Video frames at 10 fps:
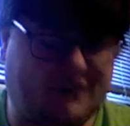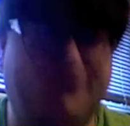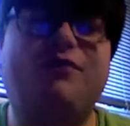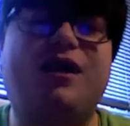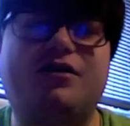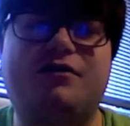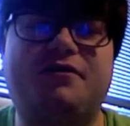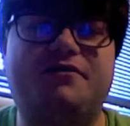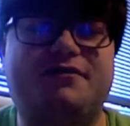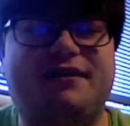while her
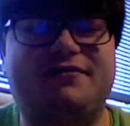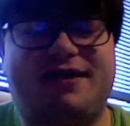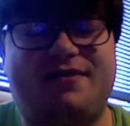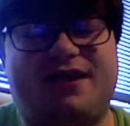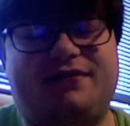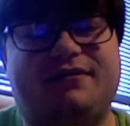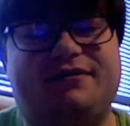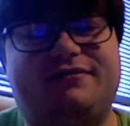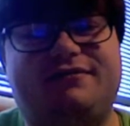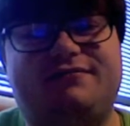boyfriend's outside the house
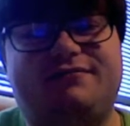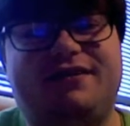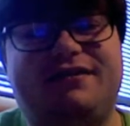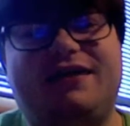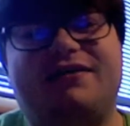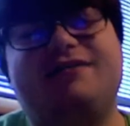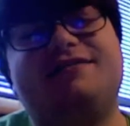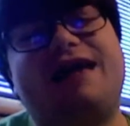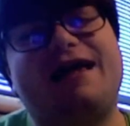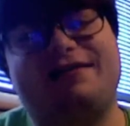because Danniella
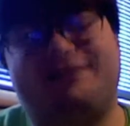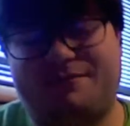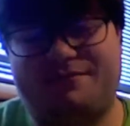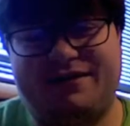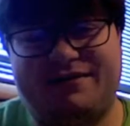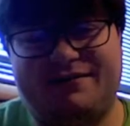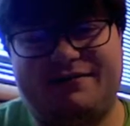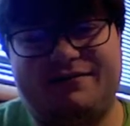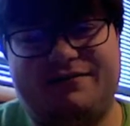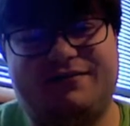said something
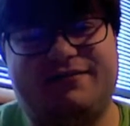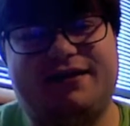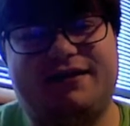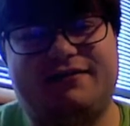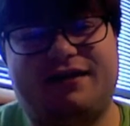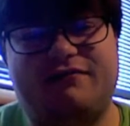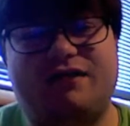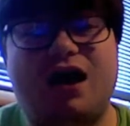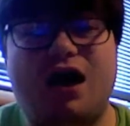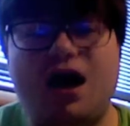to the lines of,
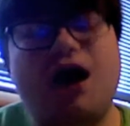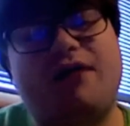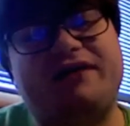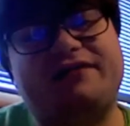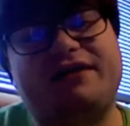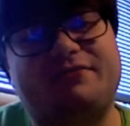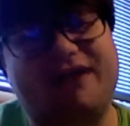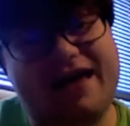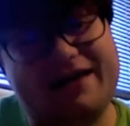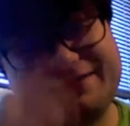Oh, I saw them
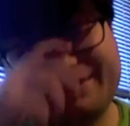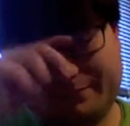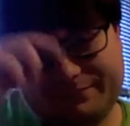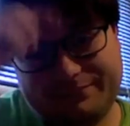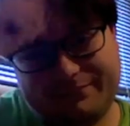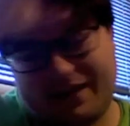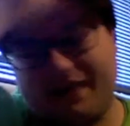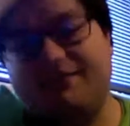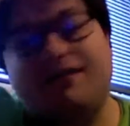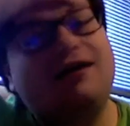kiss. I
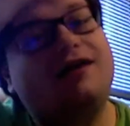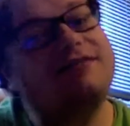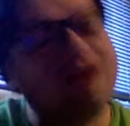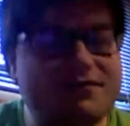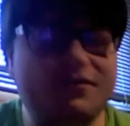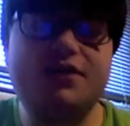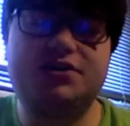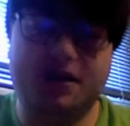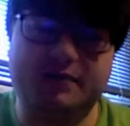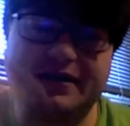saw Stephanie and
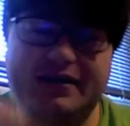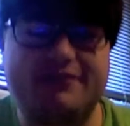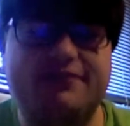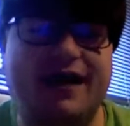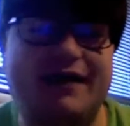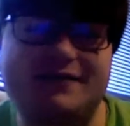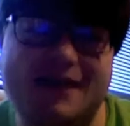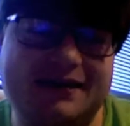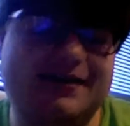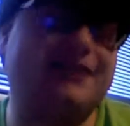Jeremy kiss last
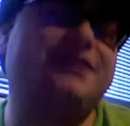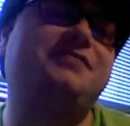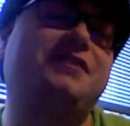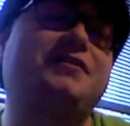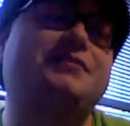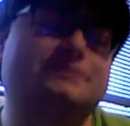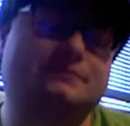night kind of thing.